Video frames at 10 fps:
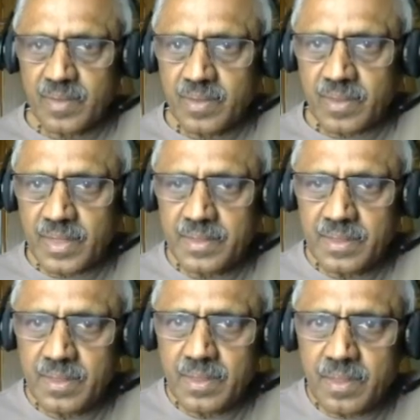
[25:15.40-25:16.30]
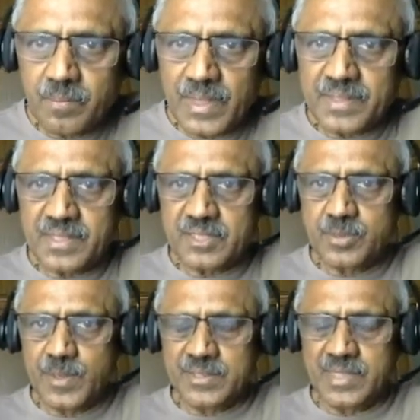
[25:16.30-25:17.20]
right? But it has to be
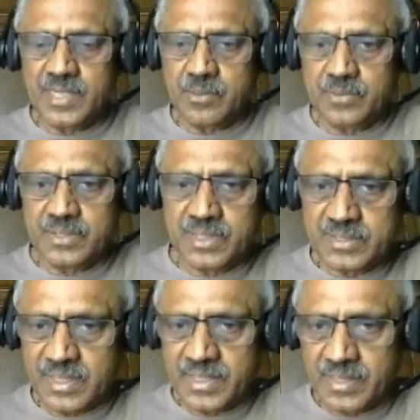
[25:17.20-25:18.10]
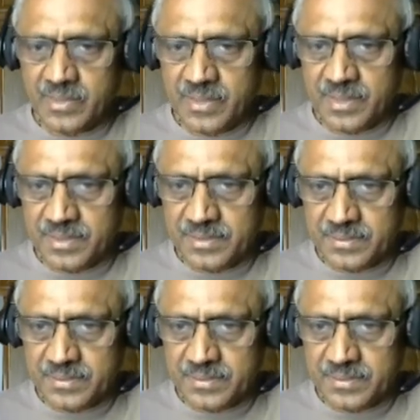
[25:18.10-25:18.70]
less than or equal to 3. That's again a contradiction.